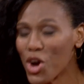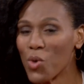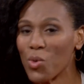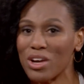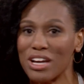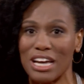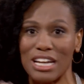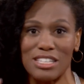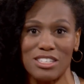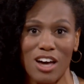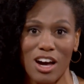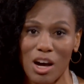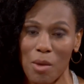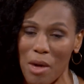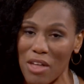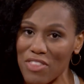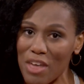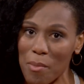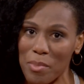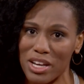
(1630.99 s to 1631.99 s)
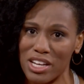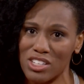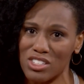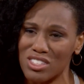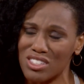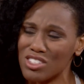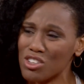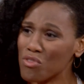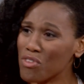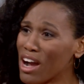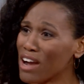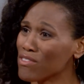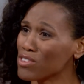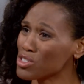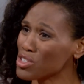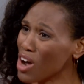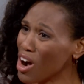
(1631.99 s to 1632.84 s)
We got to talk about that because Survivor's